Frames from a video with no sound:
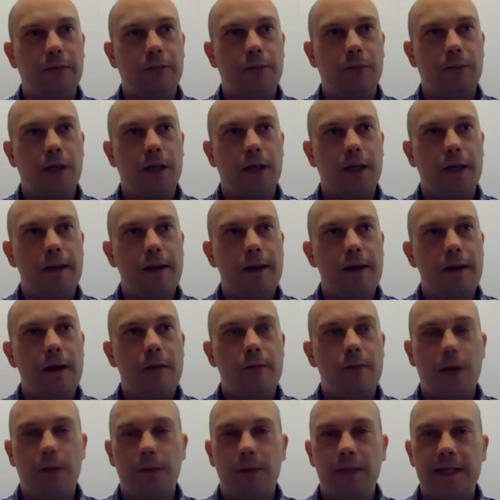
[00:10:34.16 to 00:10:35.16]
by
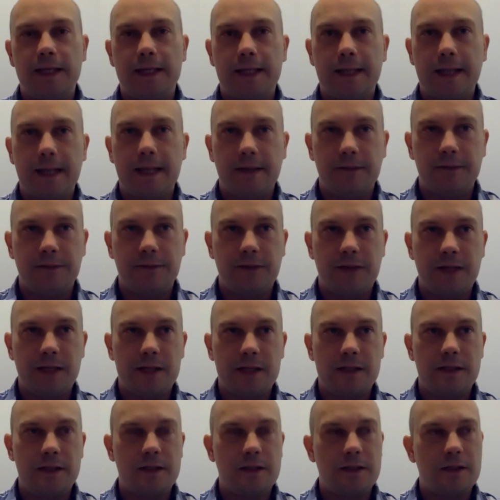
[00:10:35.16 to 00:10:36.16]
public
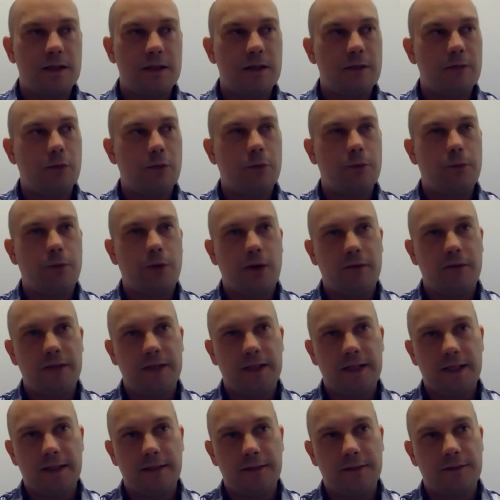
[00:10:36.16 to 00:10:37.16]
healthcare system or
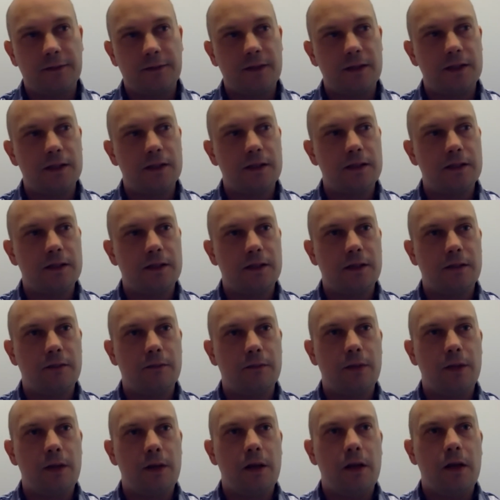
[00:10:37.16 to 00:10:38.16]
private healthcare
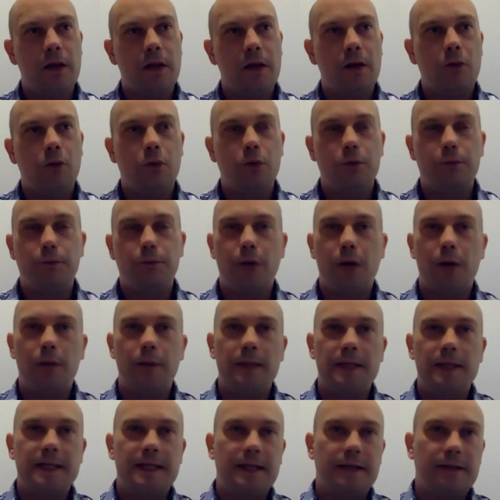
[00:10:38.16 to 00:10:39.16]
system? Would
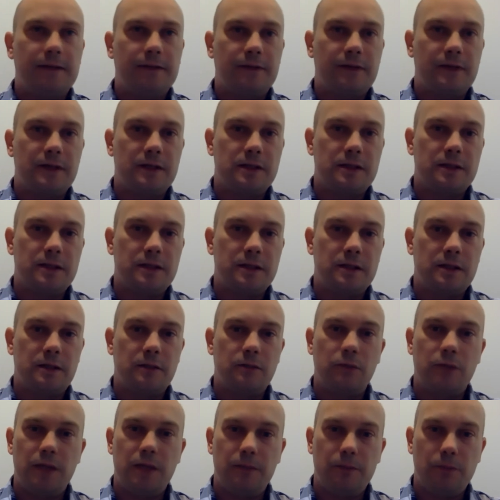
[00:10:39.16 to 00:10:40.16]
public healthcare
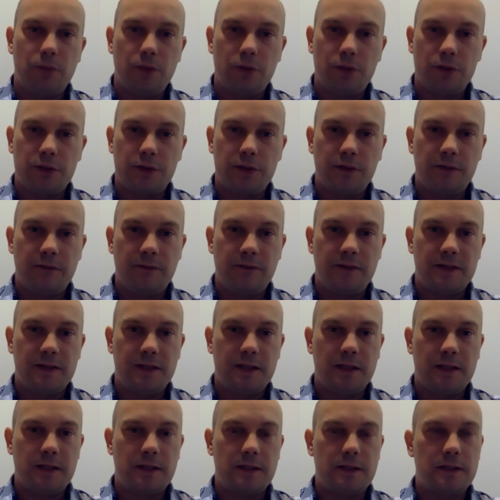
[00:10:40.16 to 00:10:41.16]
system reimburse the
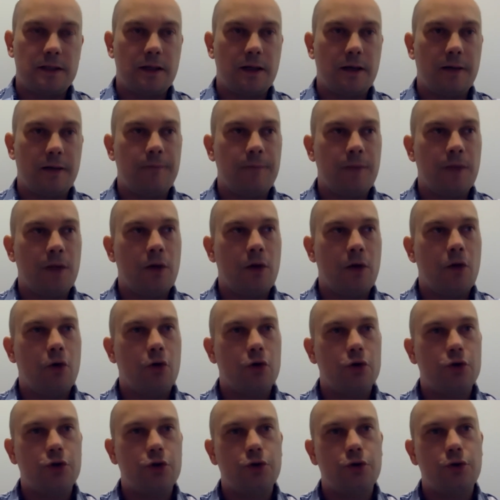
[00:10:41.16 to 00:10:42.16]
visits?
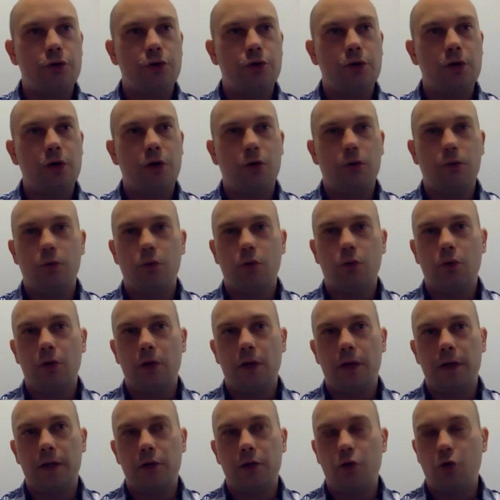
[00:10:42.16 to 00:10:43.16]
Or should you go more
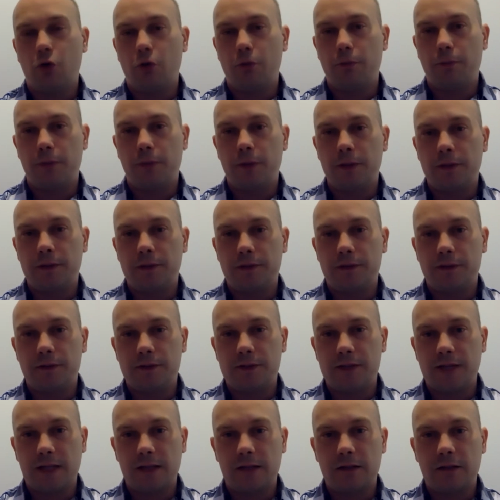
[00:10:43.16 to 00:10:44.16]
like corporate
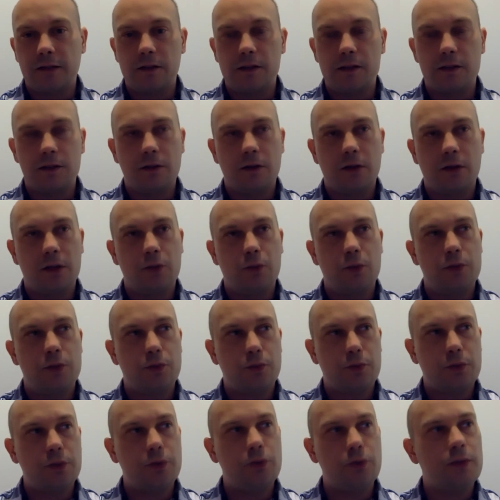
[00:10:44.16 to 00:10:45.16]
sector side,
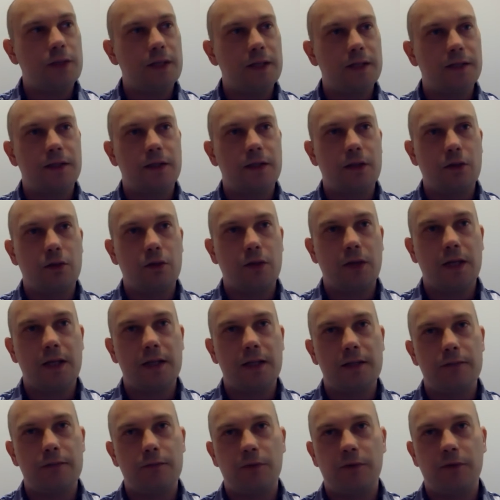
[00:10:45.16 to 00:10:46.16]
which we do in Estonia?
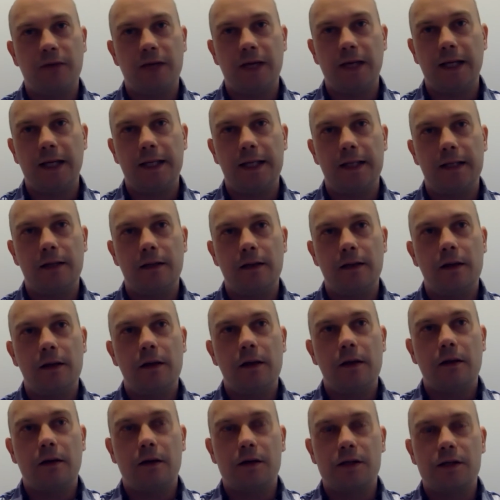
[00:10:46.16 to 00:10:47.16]
Its prevailing
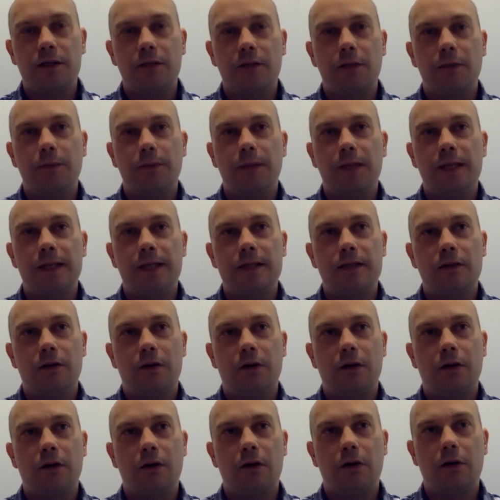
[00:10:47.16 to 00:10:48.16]
customer base
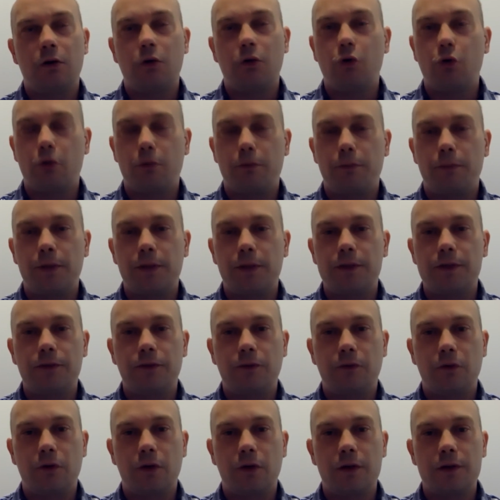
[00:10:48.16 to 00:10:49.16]
are corporates
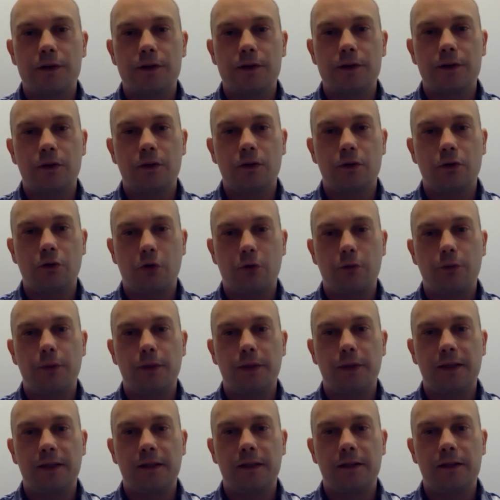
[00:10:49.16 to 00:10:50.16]
for us, so
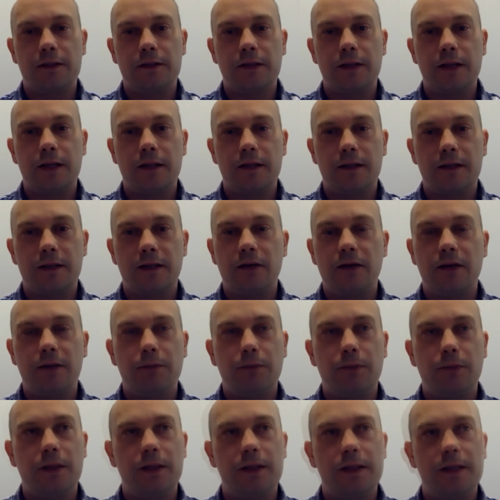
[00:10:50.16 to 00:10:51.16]
corporate and their
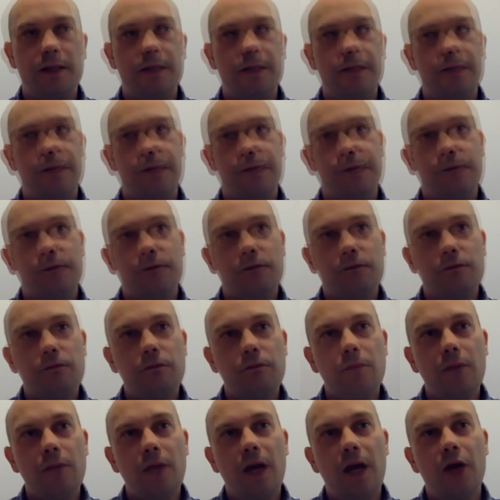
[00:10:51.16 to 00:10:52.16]
employees.
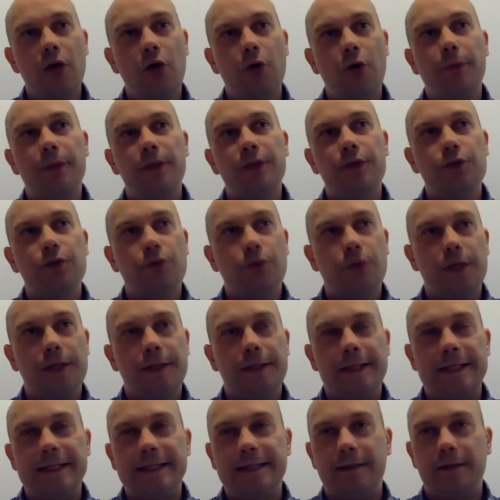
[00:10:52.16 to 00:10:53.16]
An
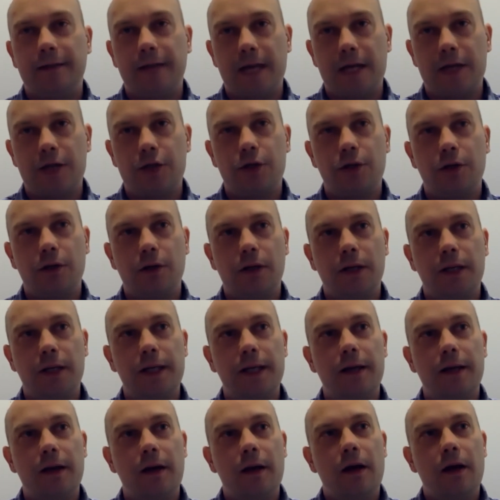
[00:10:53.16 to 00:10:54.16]
opportunity
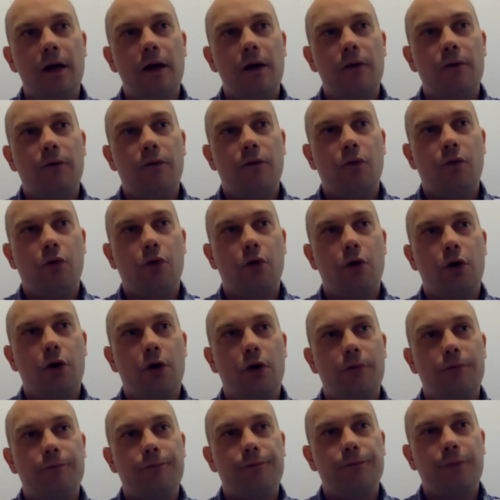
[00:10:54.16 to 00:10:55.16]
internationally
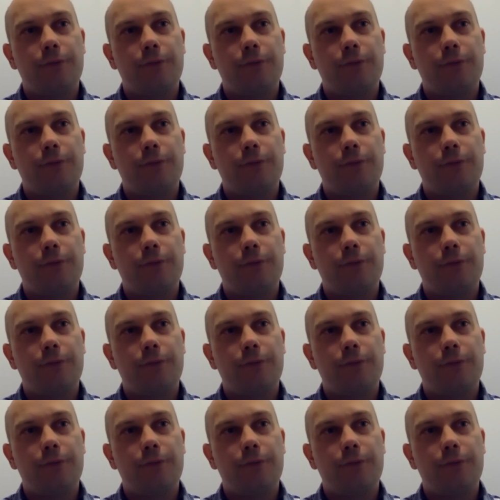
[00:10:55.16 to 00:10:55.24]
for